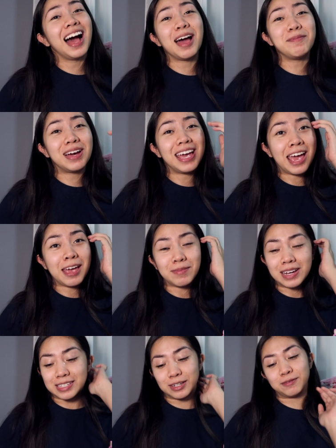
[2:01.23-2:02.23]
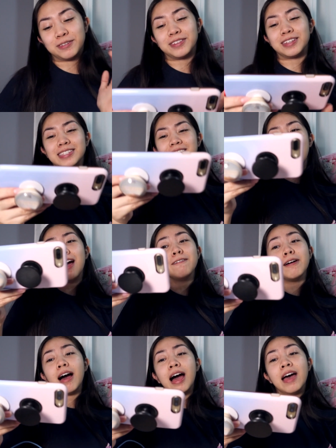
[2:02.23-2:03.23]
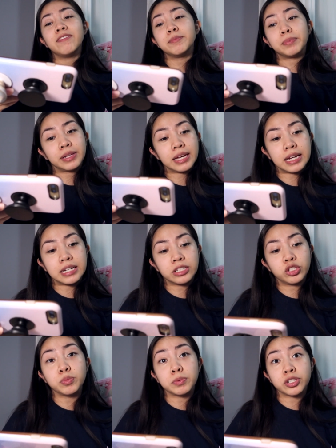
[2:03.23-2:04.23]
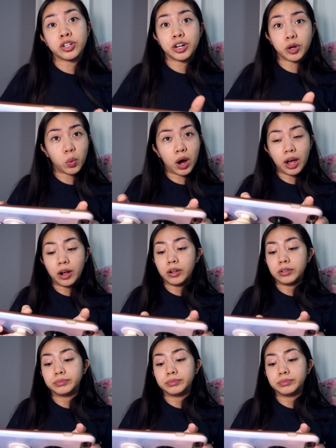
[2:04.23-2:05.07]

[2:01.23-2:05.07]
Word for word: I might hate myself for this. I, I haven't played Superstar in a while.